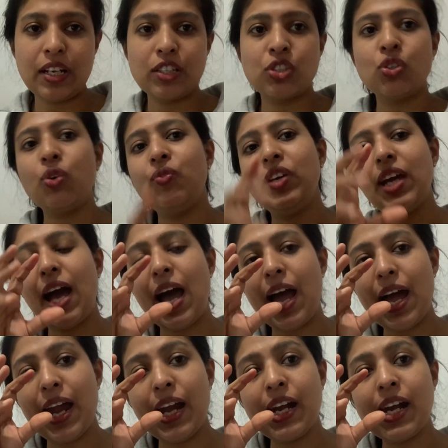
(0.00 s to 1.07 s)
So we
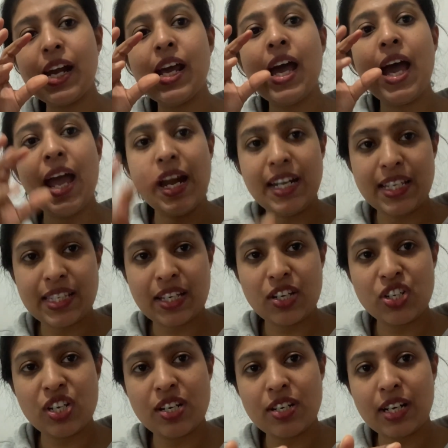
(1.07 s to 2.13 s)
had a
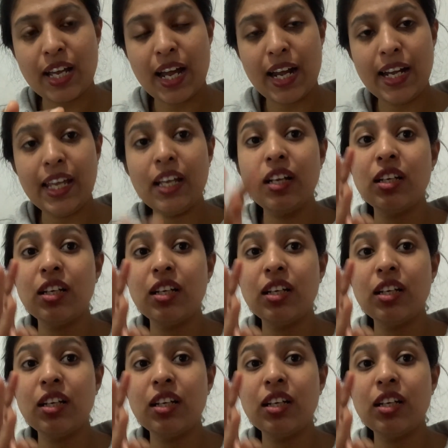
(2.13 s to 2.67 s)
discussion regarding